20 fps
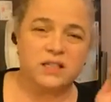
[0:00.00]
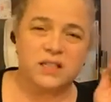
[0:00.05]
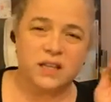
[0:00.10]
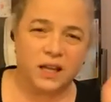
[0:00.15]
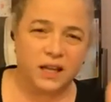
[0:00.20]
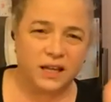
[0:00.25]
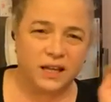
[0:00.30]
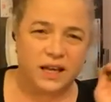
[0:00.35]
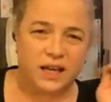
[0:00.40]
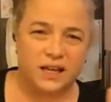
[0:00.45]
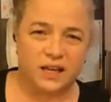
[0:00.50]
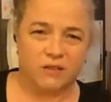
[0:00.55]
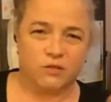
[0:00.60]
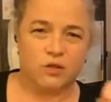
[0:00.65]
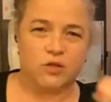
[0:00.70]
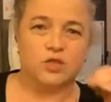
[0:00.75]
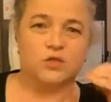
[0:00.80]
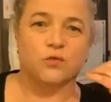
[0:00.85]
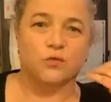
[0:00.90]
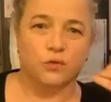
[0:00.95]
it's not like any
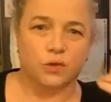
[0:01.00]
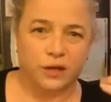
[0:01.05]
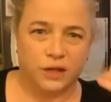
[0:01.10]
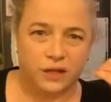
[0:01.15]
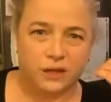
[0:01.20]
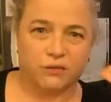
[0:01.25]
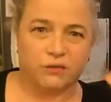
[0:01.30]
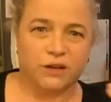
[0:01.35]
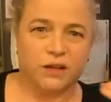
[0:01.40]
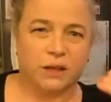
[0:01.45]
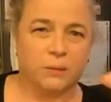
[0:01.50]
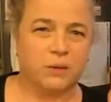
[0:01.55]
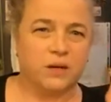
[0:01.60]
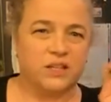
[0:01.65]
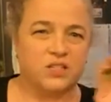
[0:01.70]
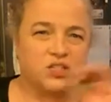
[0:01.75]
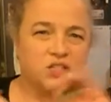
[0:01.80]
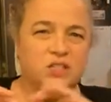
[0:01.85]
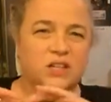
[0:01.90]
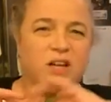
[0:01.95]
of those really,
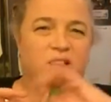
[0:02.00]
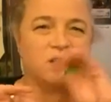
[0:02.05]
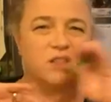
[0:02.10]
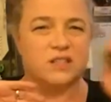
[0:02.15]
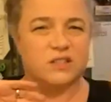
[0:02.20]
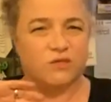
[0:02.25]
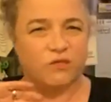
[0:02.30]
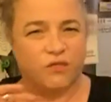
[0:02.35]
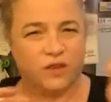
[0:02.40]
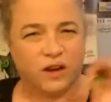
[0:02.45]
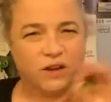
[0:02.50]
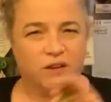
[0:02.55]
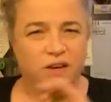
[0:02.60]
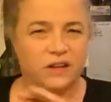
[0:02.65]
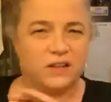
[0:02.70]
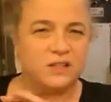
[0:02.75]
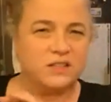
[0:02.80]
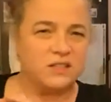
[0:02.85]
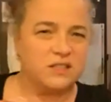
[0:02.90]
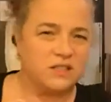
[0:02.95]
but it's just got this
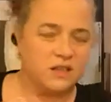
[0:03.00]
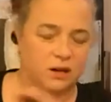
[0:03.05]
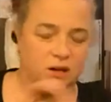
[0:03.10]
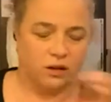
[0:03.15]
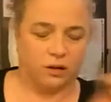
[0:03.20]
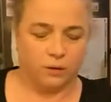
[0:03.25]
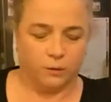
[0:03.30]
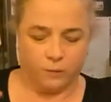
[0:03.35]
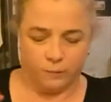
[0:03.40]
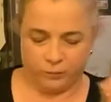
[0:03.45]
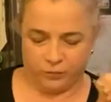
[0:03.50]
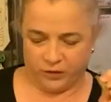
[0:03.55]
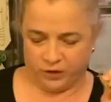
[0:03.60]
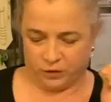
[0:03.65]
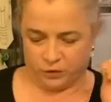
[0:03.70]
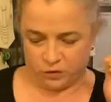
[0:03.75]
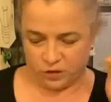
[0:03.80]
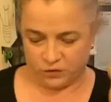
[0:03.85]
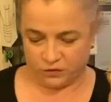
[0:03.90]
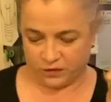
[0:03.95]
very subtle
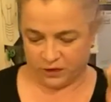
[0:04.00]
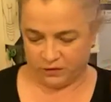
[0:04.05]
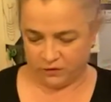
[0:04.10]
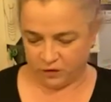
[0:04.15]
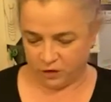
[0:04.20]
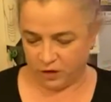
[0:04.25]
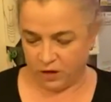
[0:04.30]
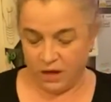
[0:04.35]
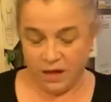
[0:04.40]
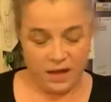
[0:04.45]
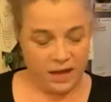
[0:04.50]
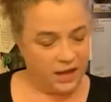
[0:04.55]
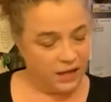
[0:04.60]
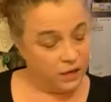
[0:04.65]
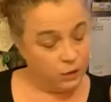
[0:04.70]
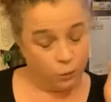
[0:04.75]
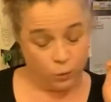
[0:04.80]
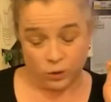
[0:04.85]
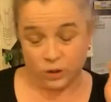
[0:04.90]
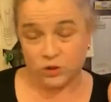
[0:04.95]
licorice flavor,
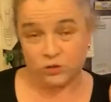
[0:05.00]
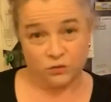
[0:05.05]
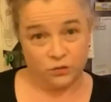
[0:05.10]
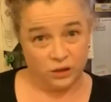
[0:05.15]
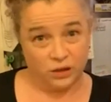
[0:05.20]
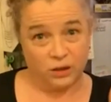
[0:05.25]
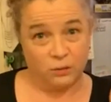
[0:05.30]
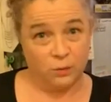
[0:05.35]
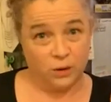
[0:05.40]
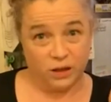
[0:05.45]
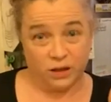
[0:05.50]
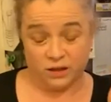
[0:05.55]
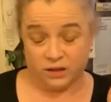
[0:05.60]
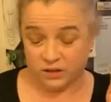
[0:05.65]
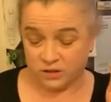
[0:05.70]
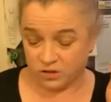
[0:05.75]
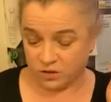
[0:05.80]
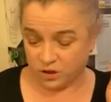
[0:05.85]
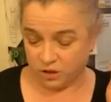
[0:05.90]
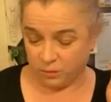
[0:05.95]
and it works really well
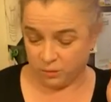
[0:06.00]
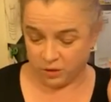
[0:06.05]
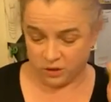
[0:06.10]
in a dirty